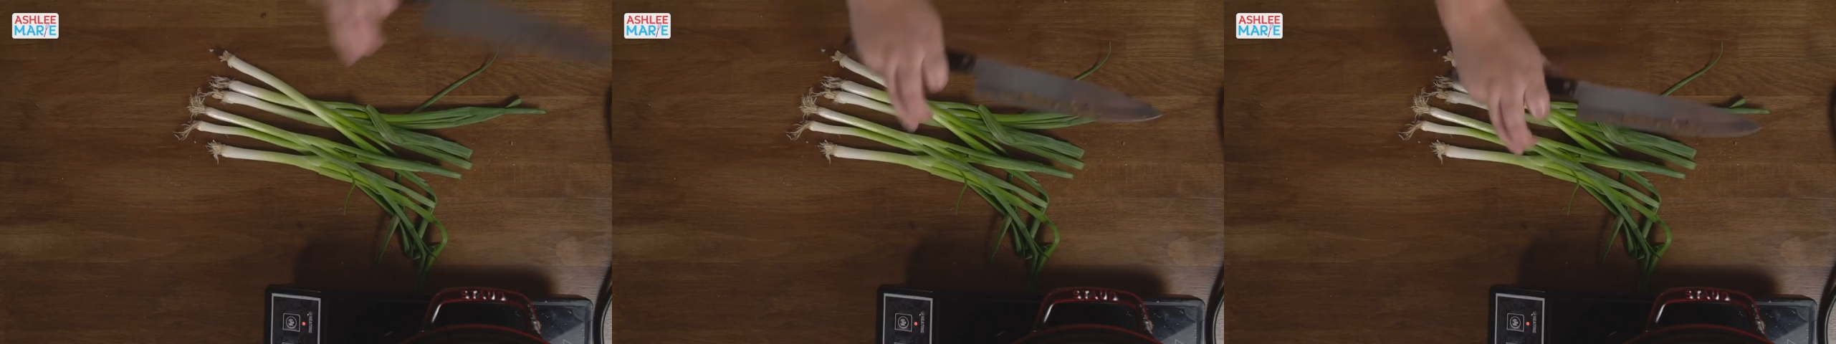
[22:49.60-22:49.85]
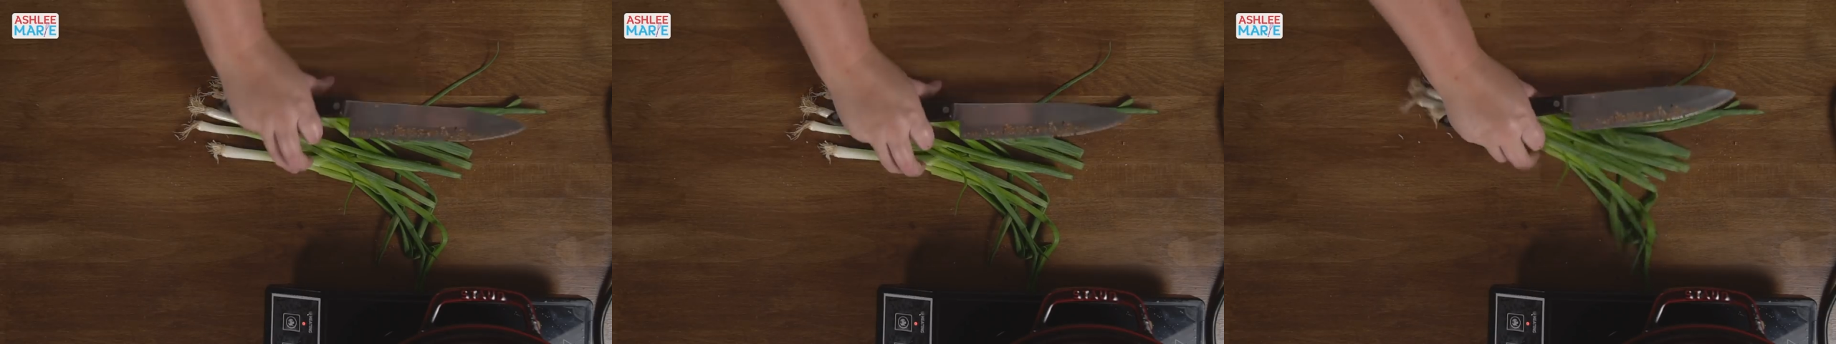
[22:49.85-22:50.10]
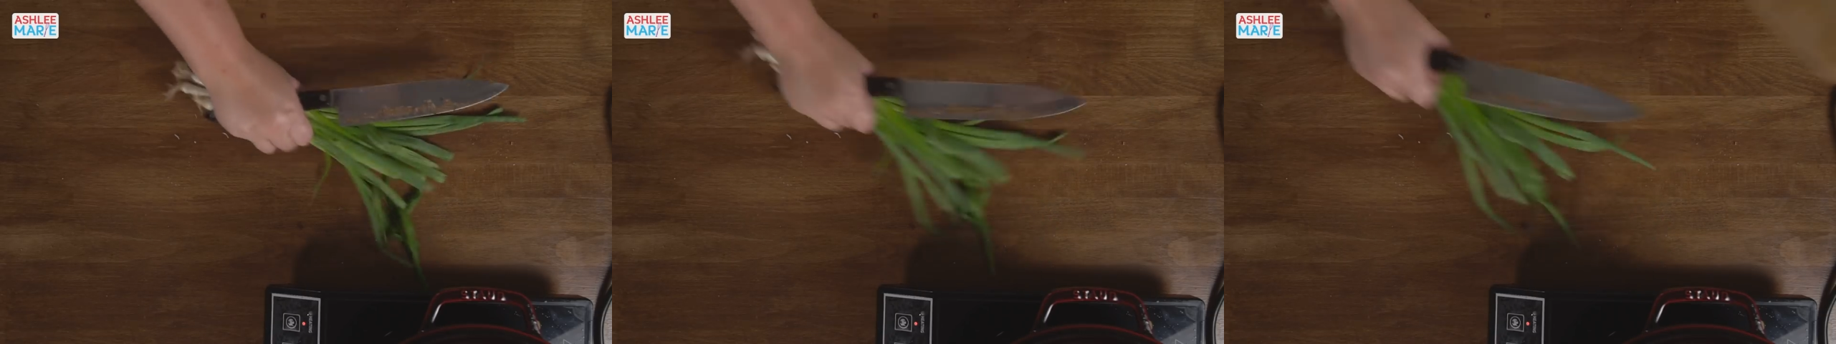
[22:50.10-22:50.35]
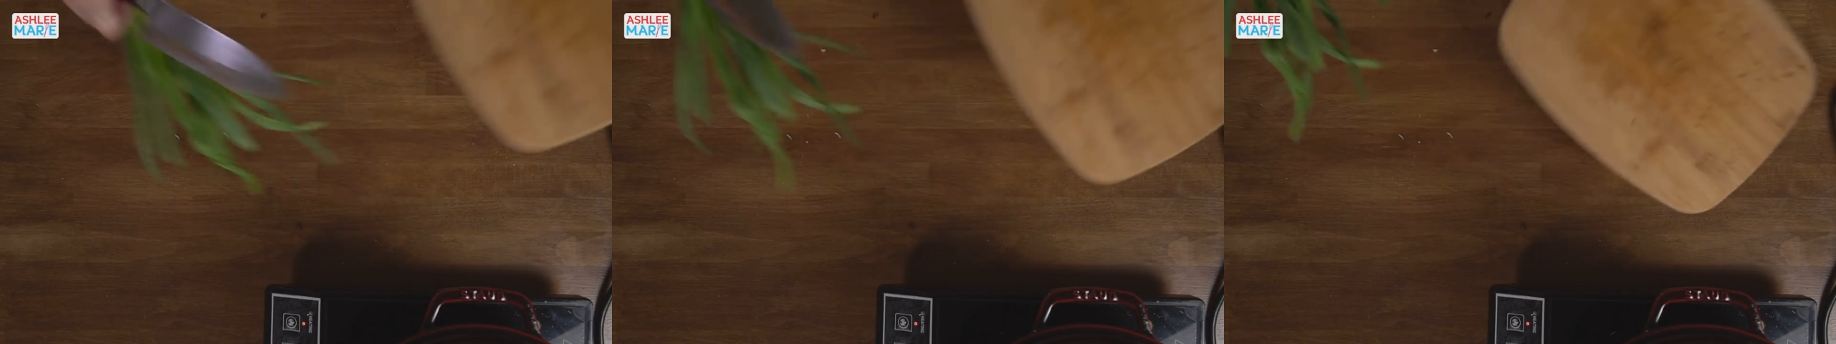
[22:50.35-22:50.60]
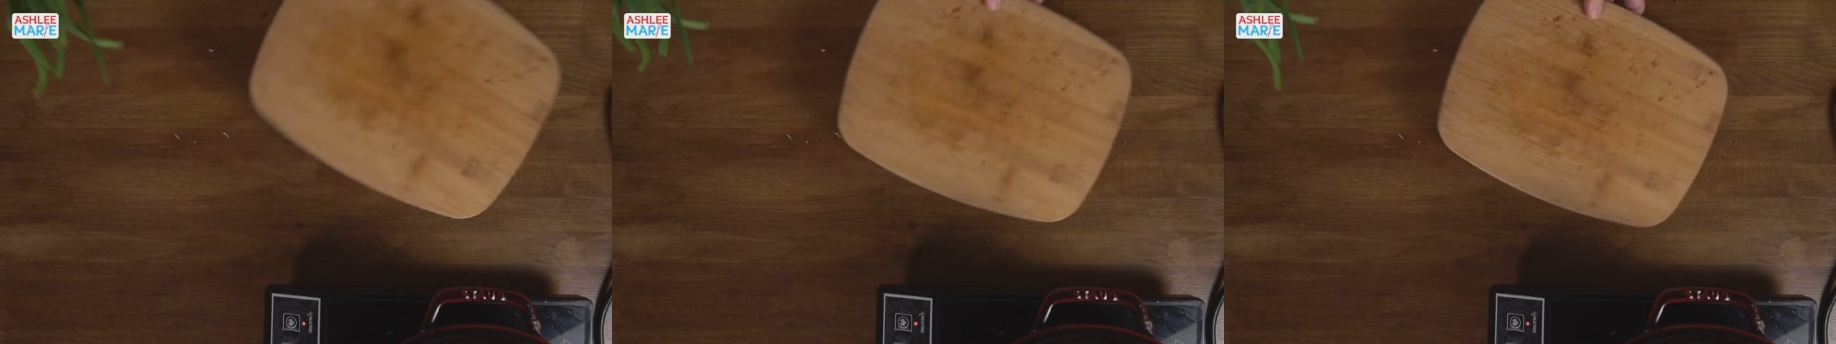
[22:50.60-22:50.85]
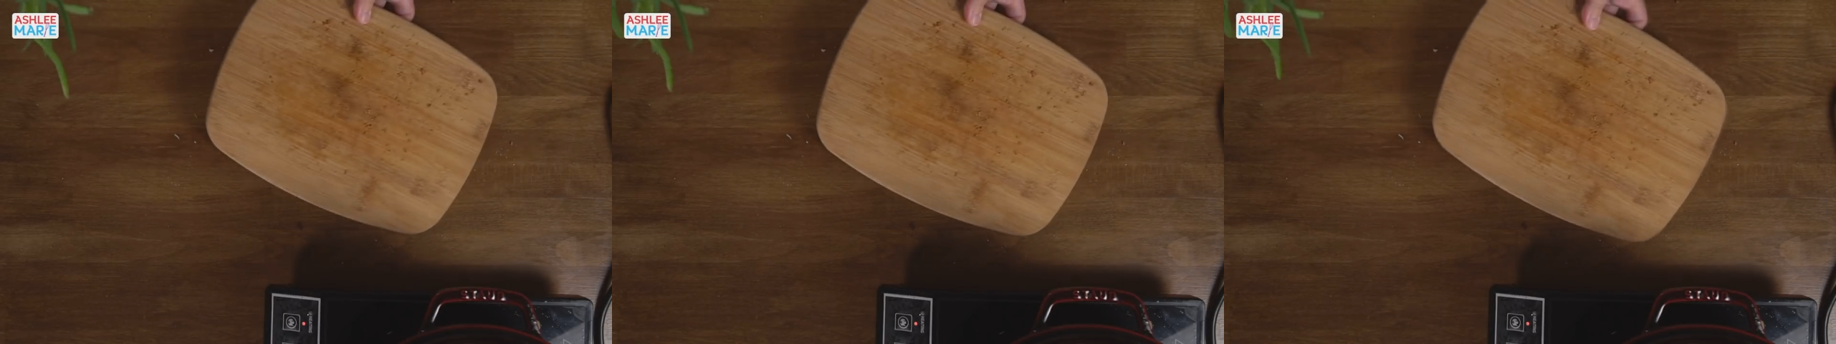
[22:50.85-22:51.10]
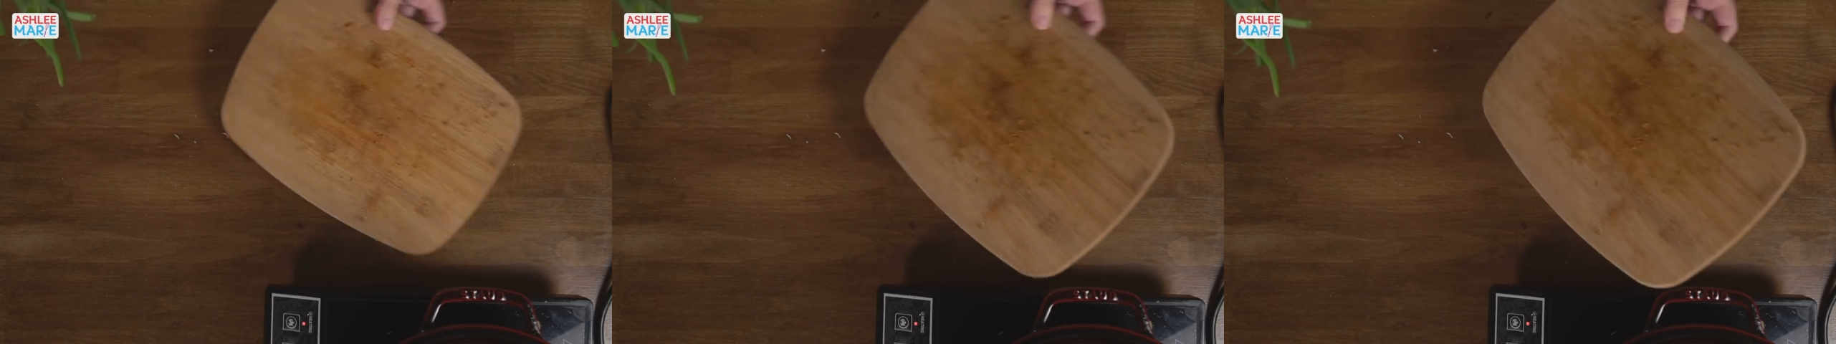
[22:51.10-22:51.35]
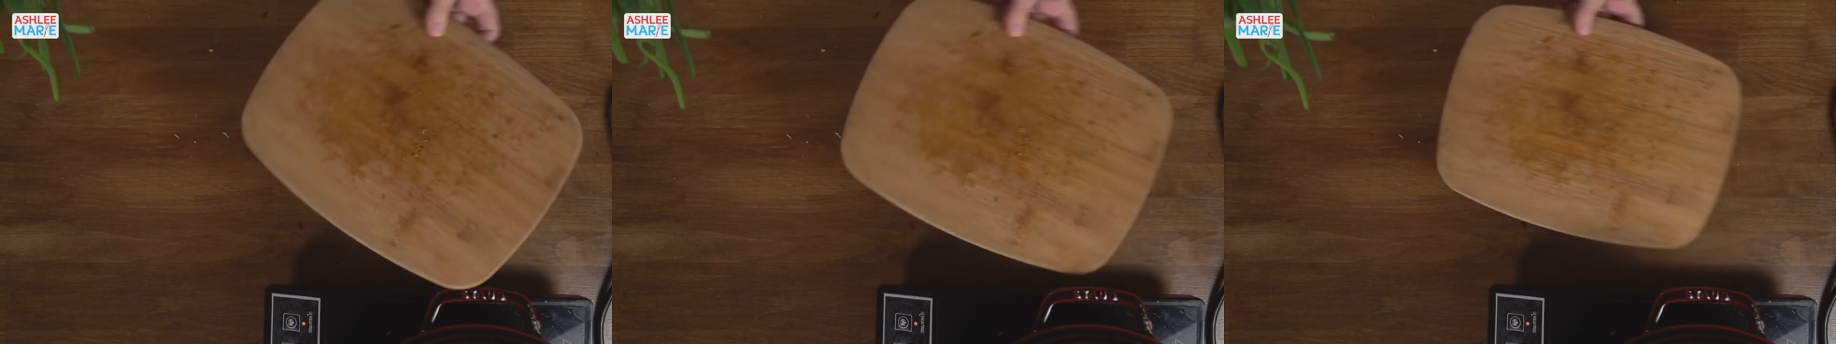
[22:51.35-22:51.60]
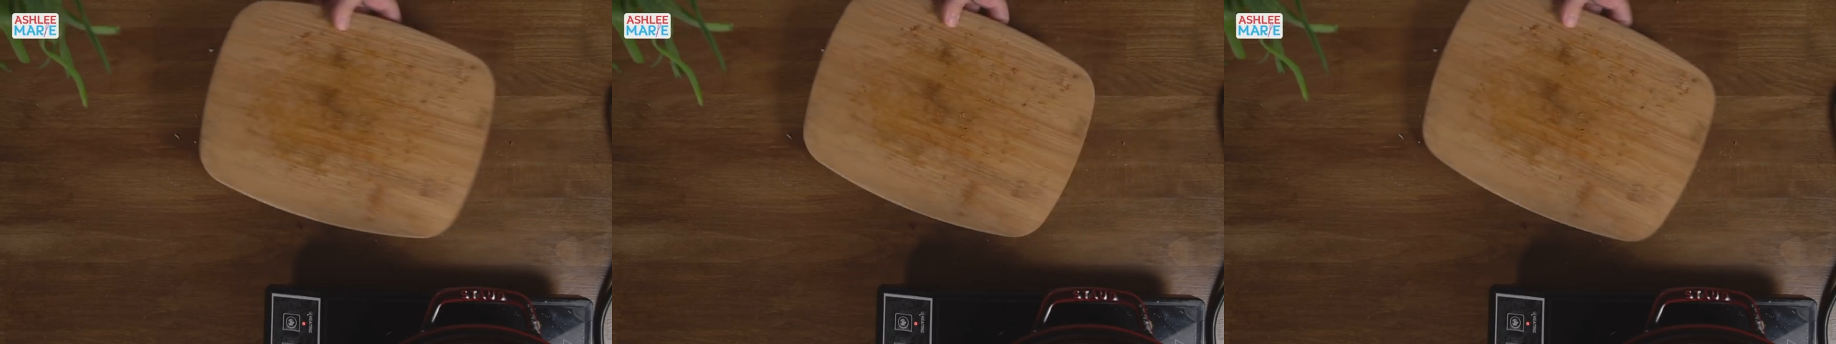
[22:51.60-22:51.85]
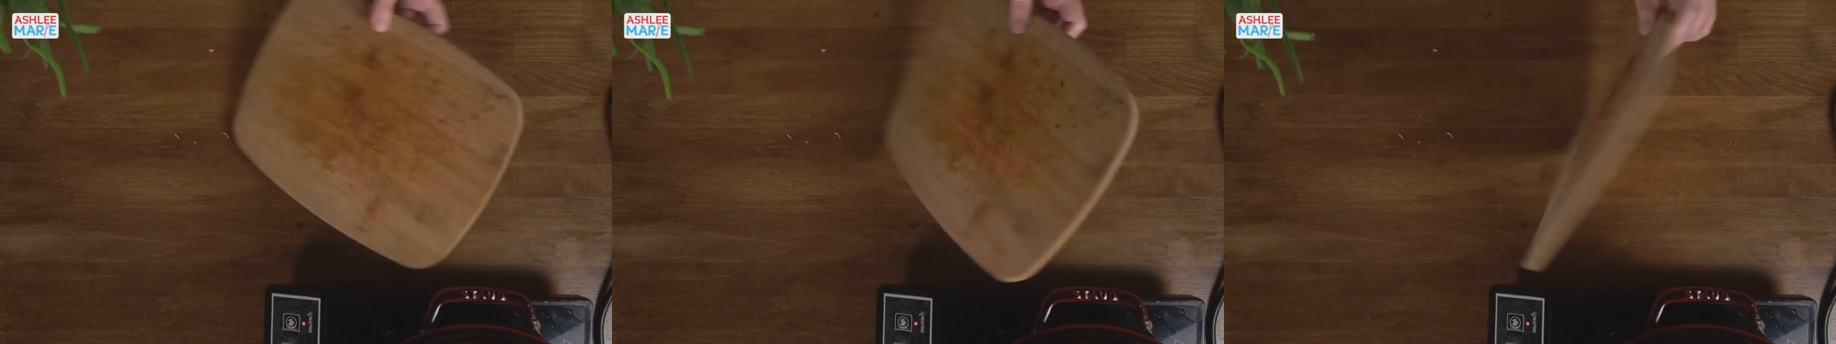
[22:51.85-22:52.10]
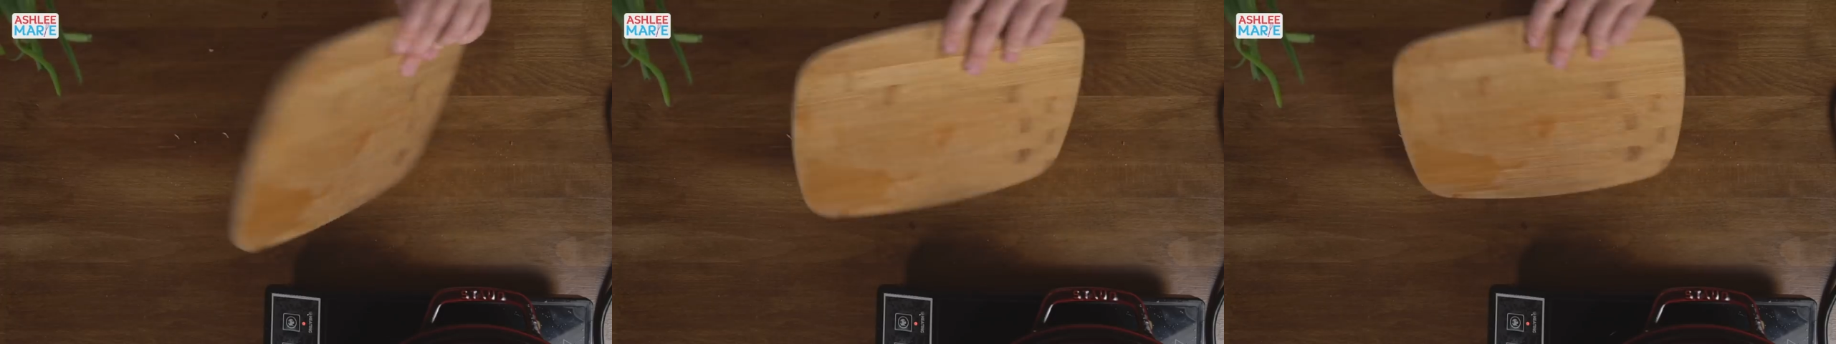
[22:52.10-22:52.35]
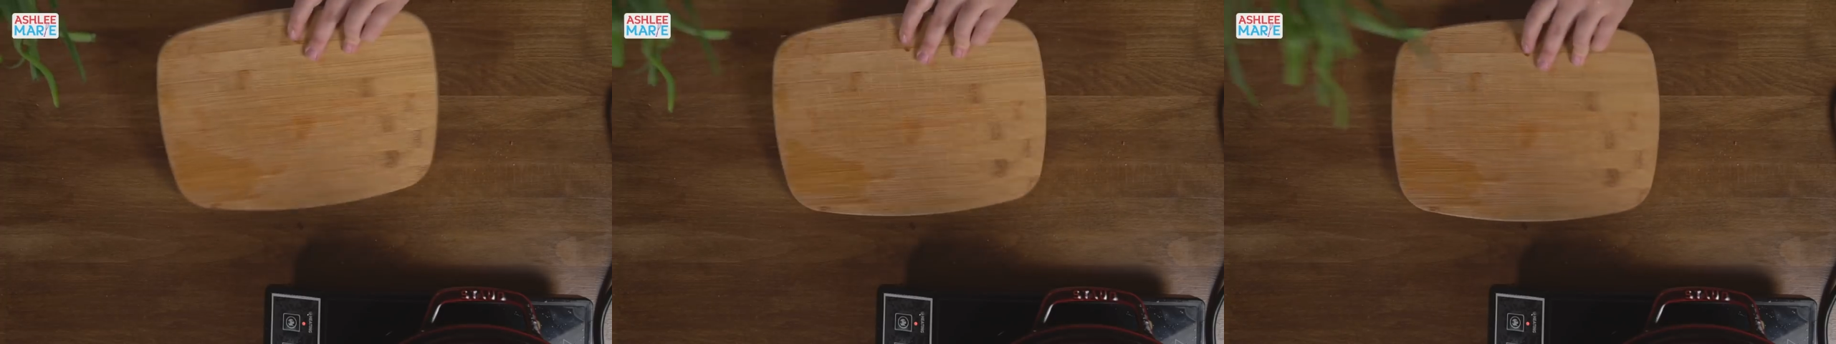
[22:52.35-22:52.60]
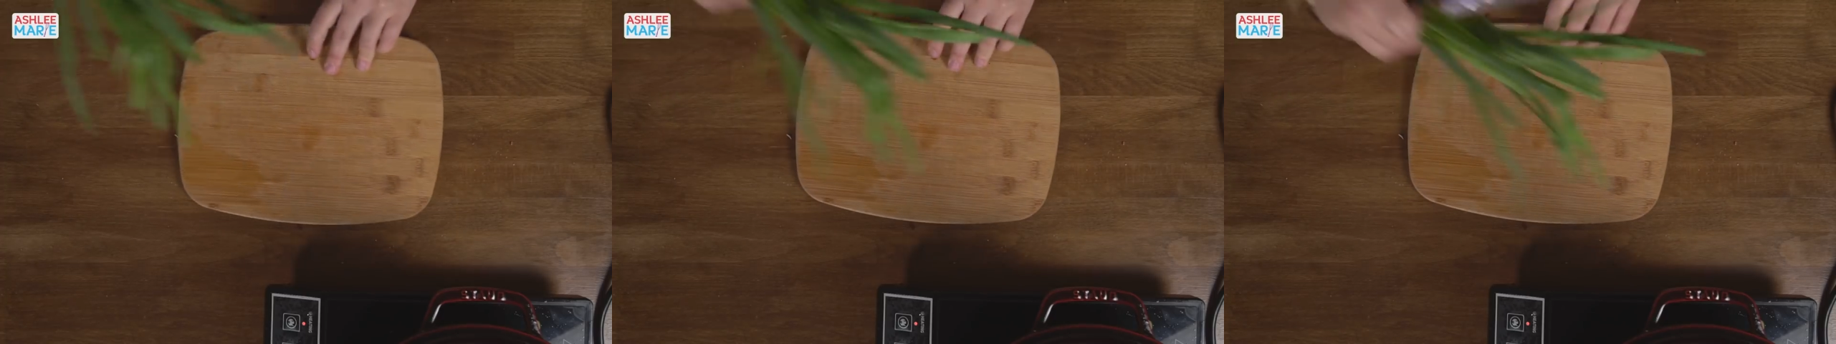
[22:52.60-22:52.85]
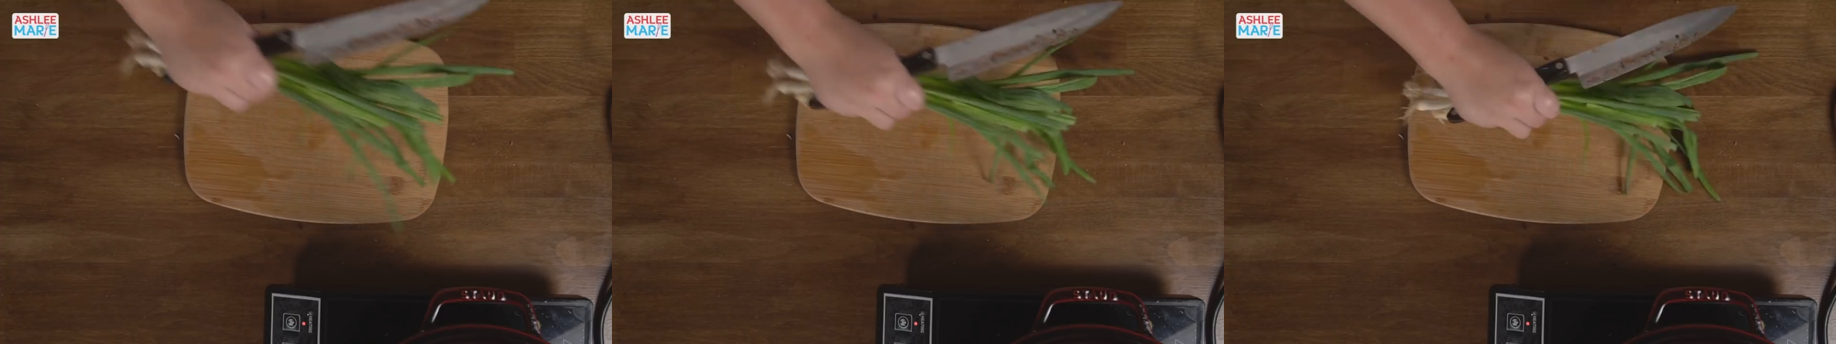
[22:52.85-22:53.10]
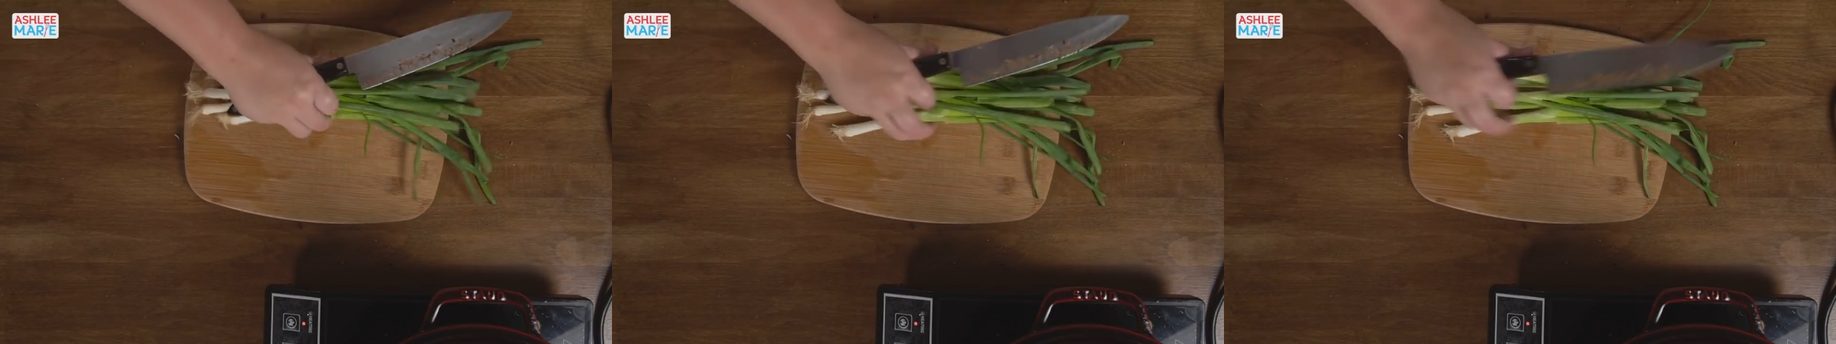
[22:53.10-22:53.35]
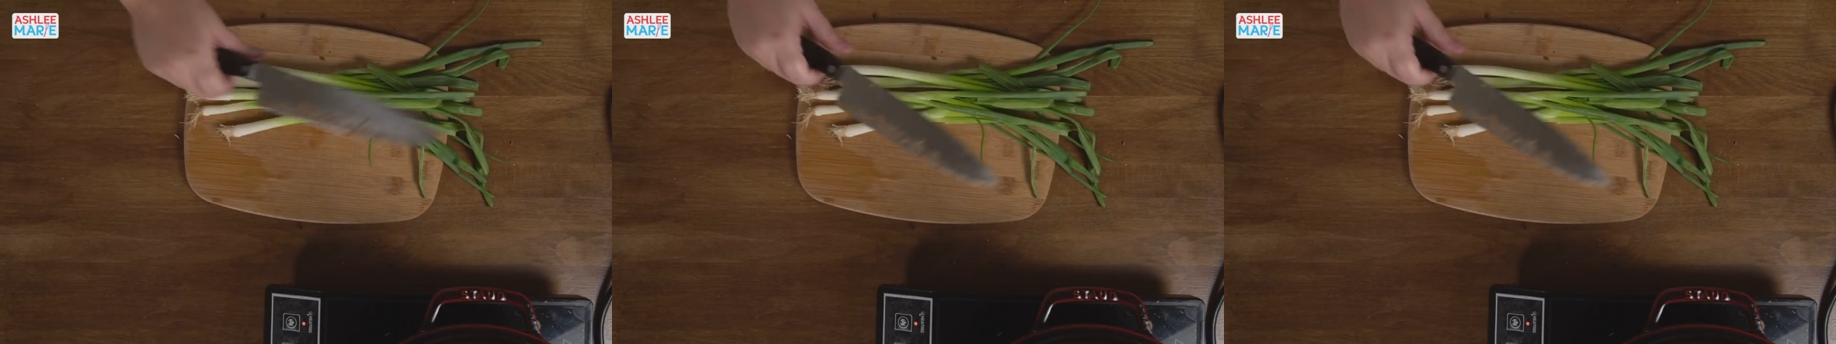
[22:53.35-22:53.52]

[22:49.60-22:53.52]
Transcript: [unreadable: no face in view]